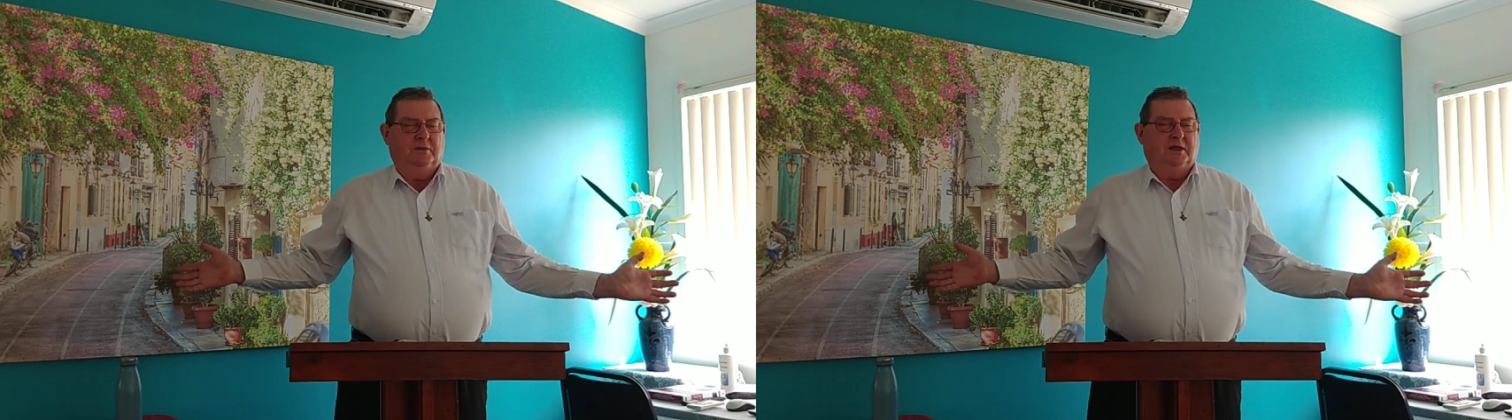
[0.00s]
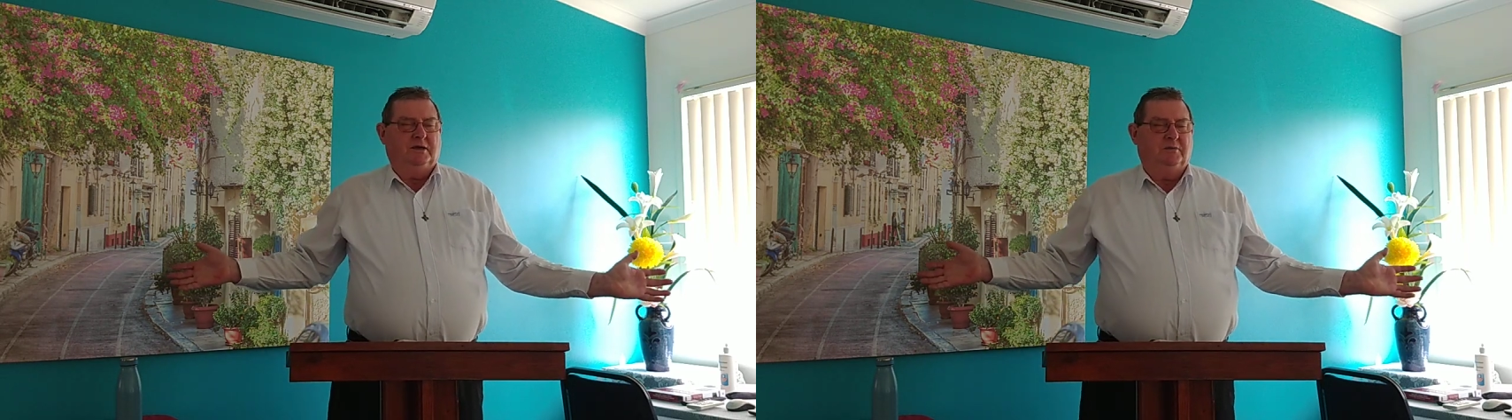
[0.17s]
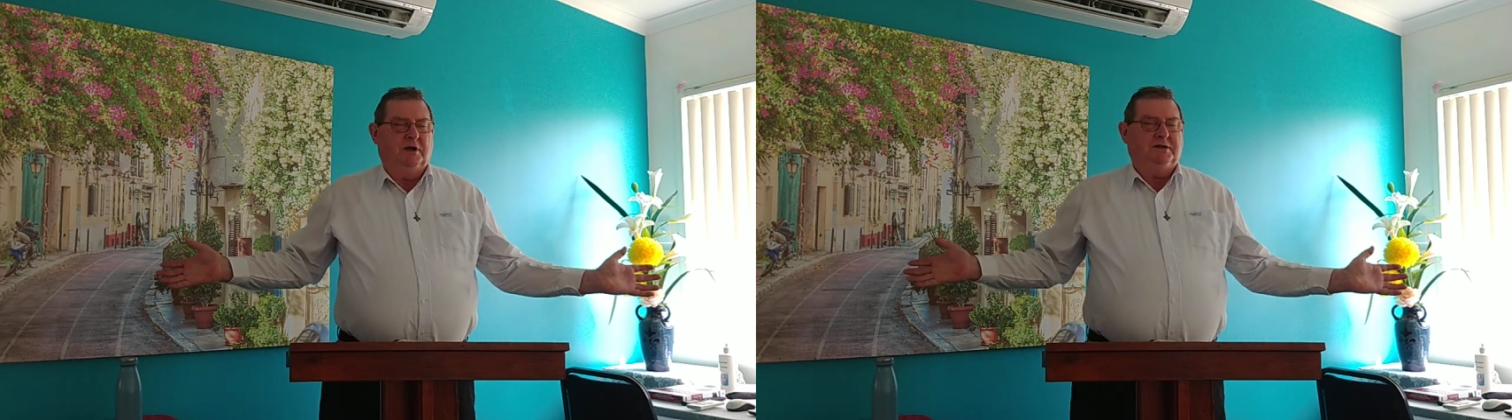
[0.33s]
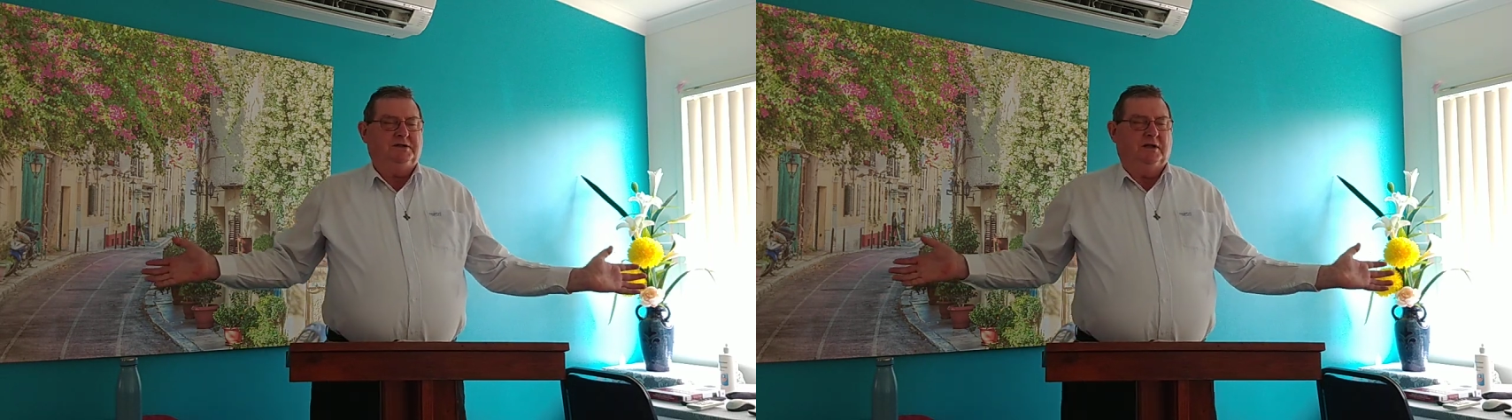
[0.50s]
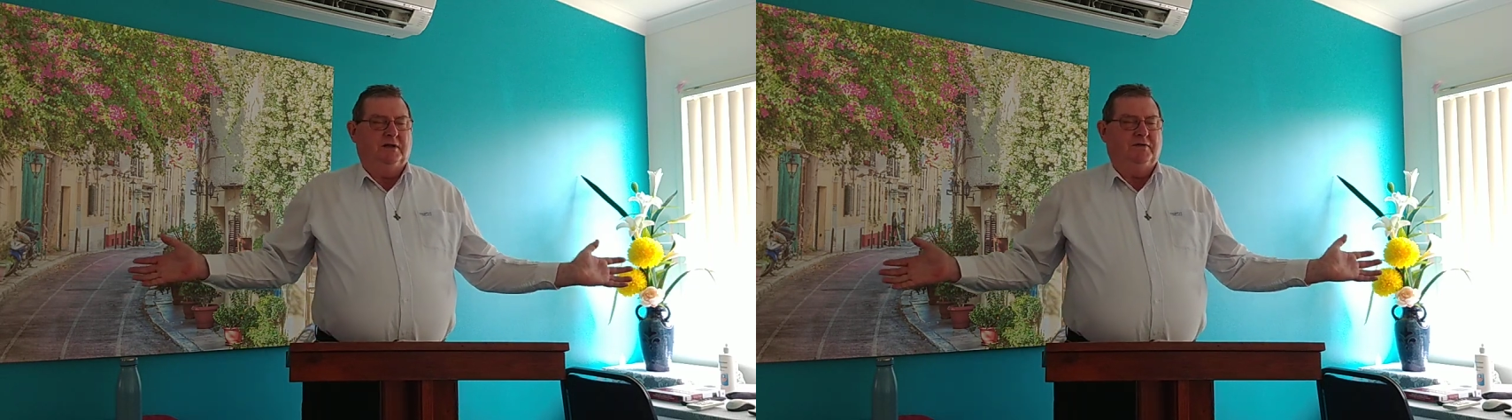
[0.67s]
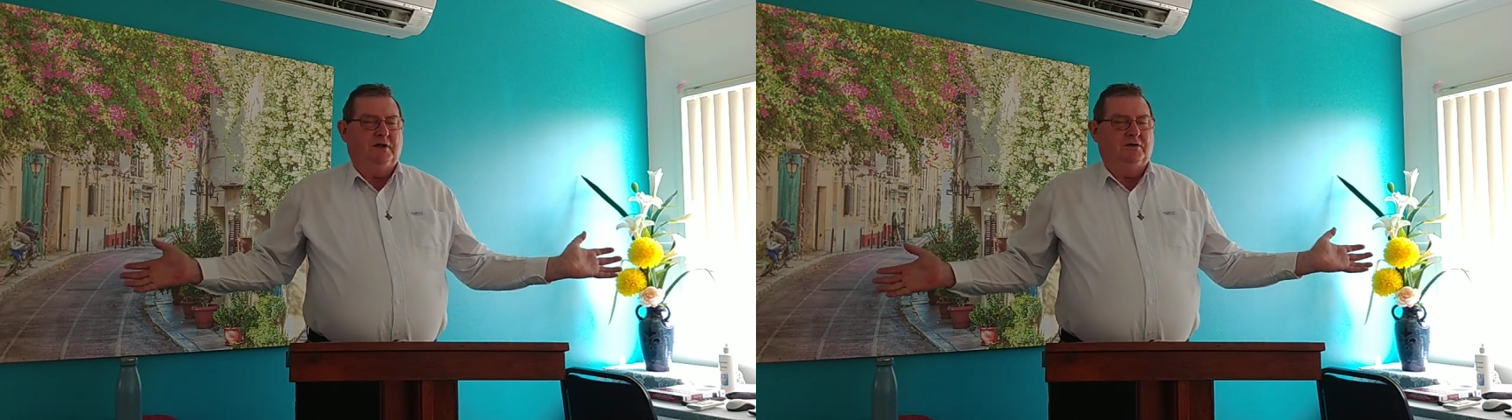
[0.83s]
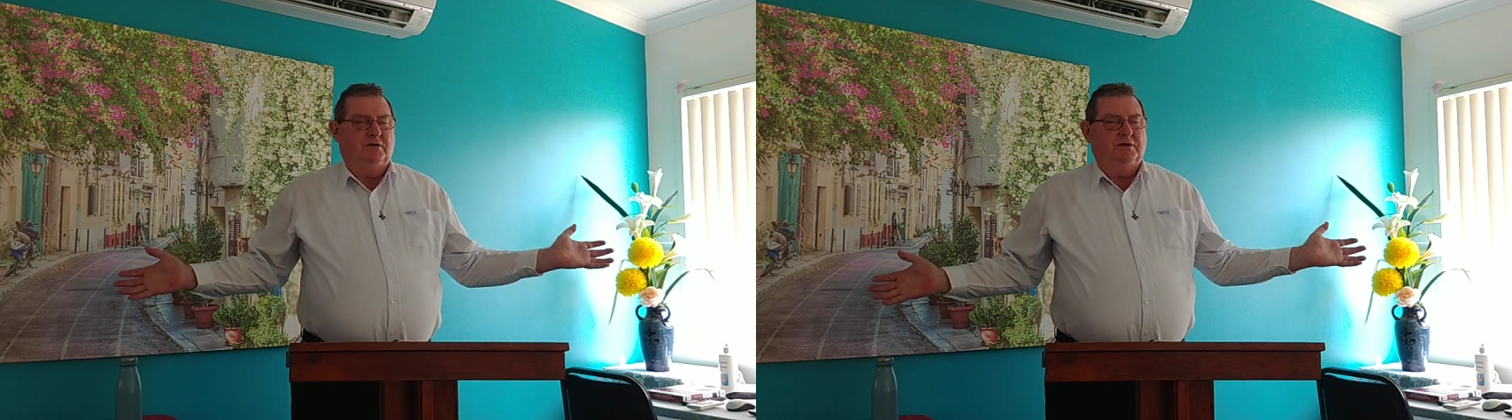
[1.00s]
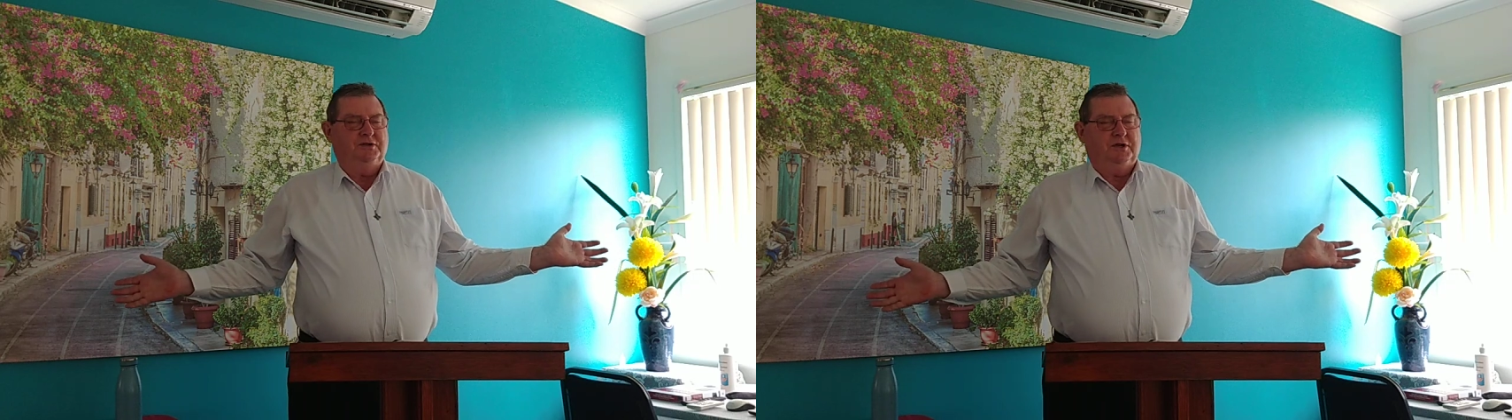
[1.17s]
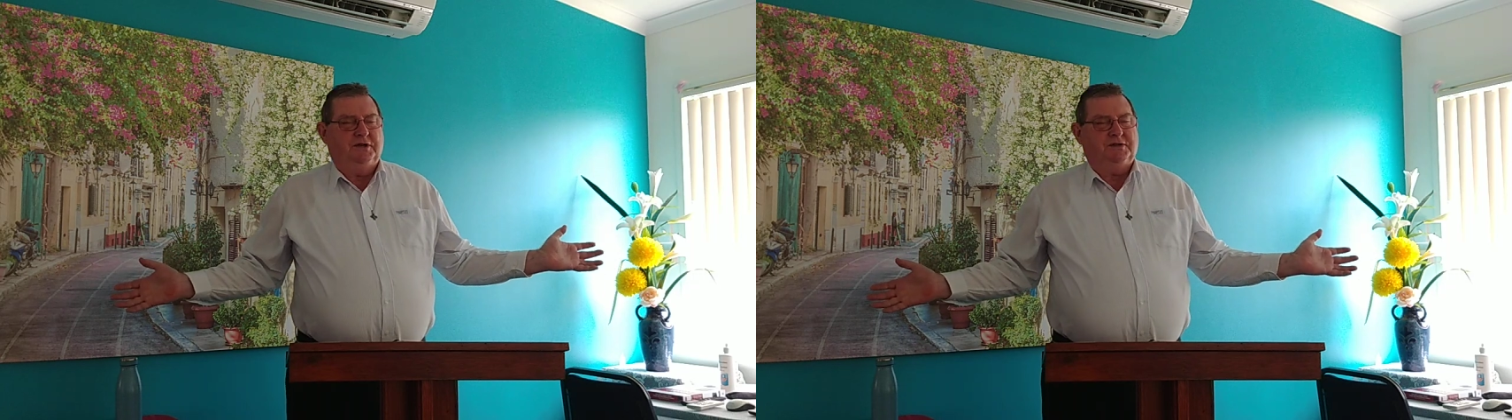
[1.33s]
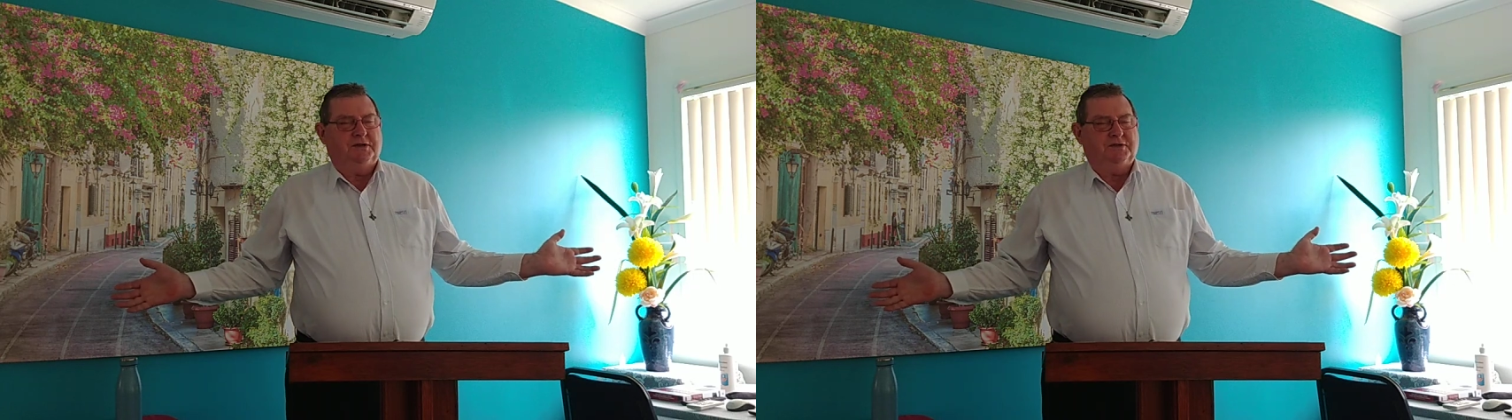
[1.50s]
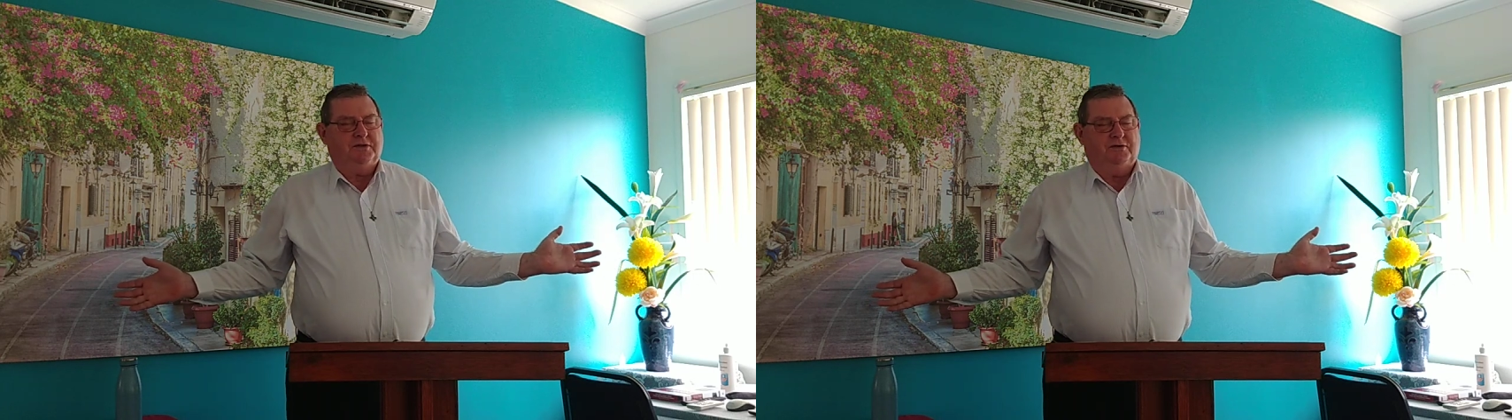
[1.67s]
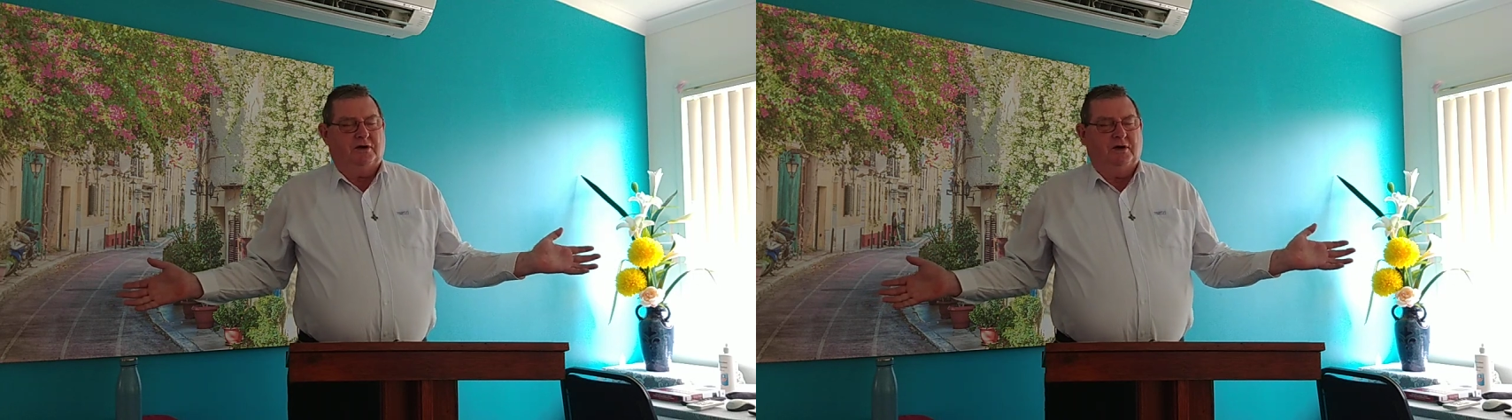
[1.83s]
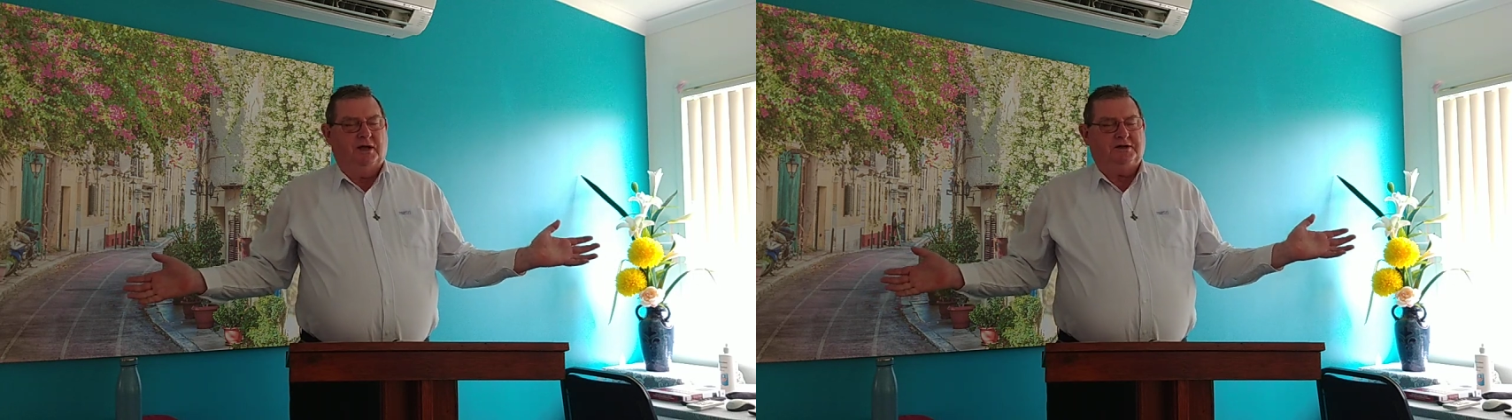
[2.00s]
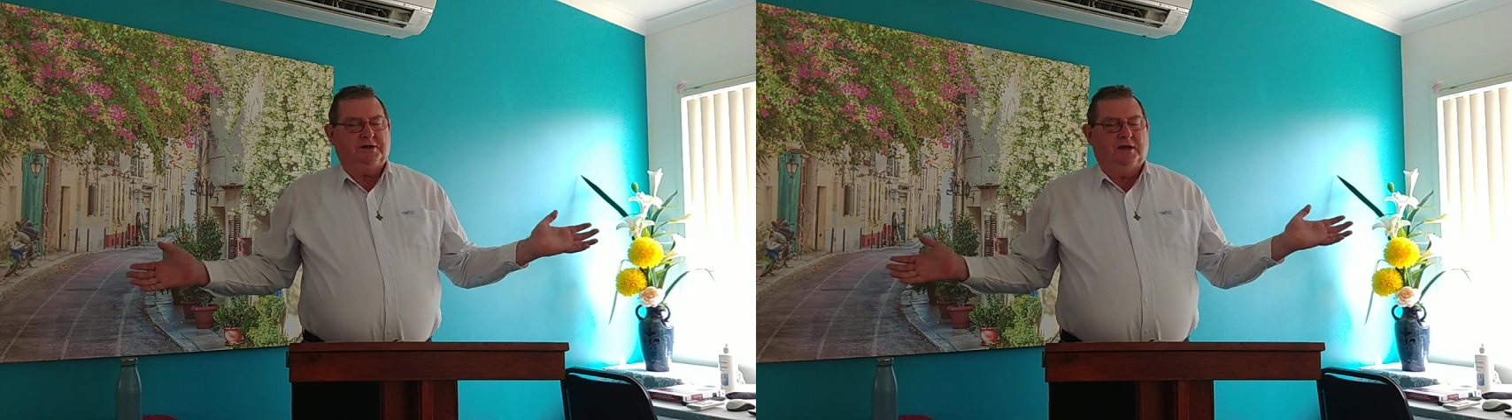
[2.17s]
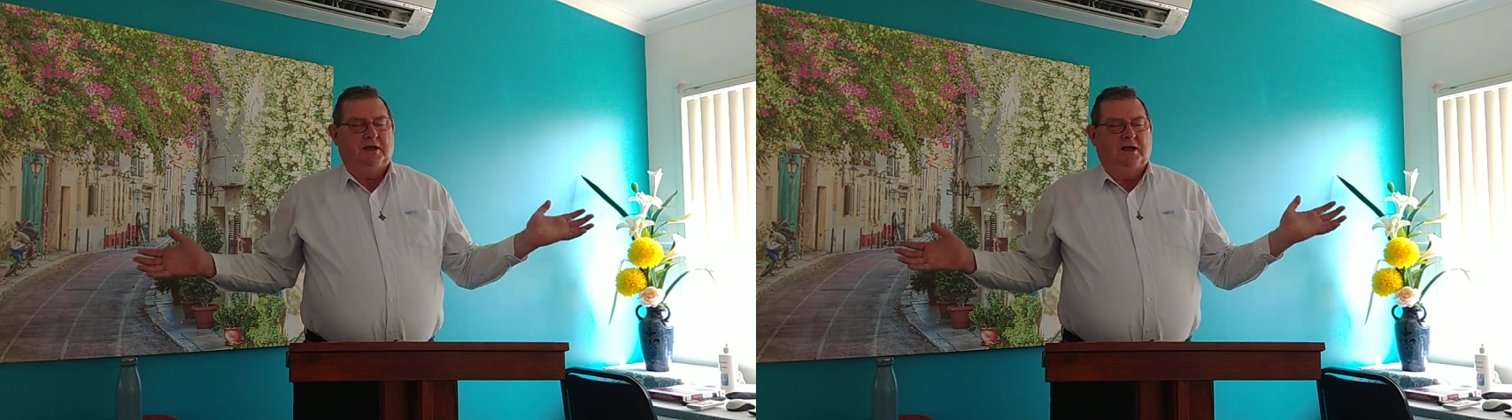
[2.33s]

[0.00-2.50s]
May the blessing of the Lord Jesus Christ,